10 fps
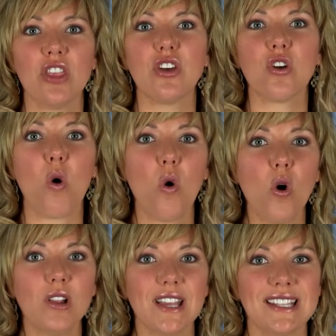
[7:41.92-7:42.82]
The
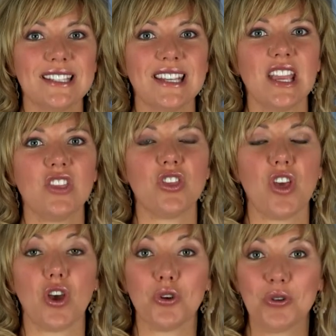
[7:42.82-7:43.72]
goal is to get
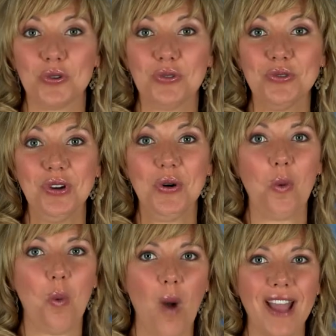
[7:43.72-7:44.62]
the who,
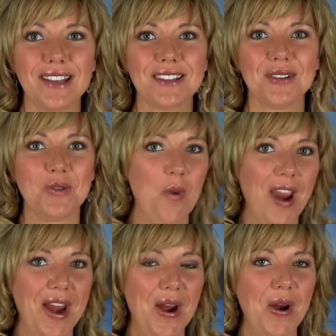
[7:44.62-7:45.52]
what,
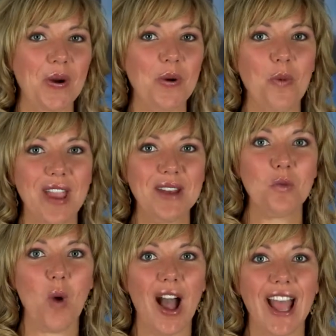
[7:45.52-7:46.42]
where,
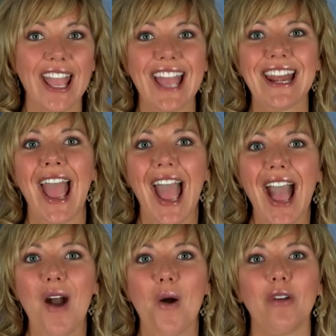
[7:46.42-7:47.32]
when, why, and
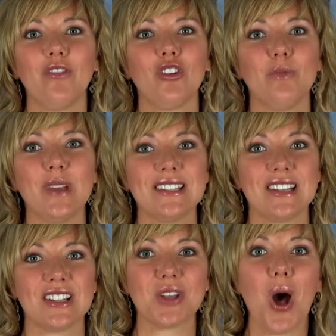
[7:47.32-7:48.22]
how of your
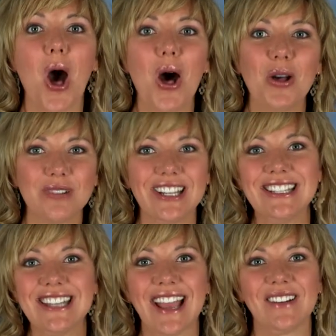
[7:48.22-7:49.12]
business all
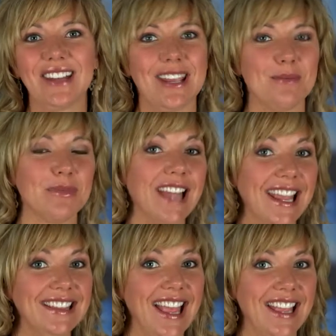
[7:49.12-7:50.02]
written down in
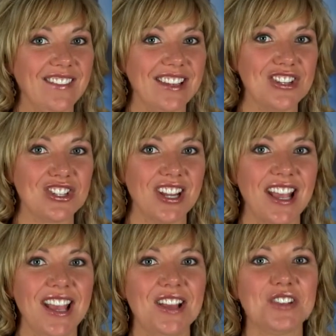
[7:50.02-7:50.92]
plain language
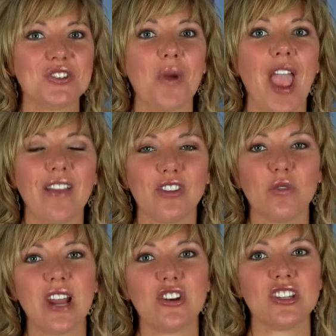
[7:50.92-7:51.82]
so
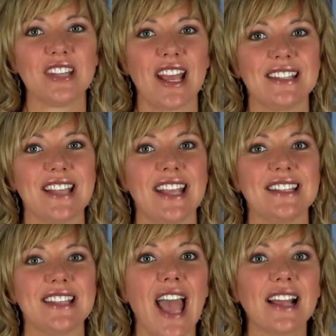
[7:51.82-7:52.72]
everyone understands
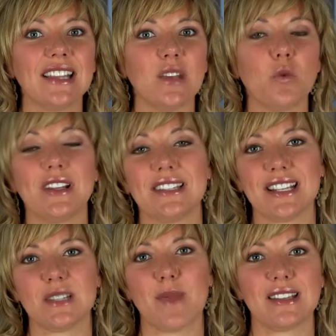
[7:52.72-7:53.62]
exactly what is
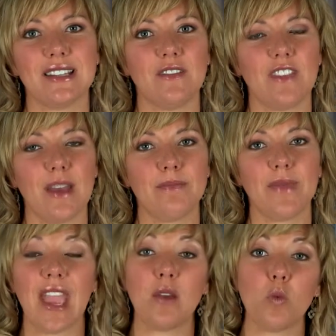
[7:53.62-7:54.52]
expected of them
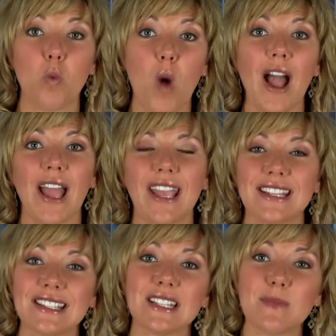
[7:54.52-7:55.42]
and why
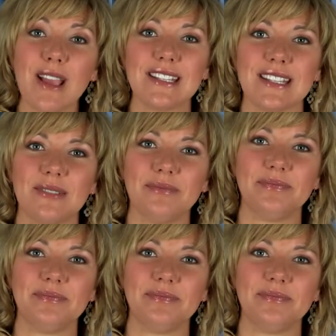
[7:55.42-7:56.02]
it's expected.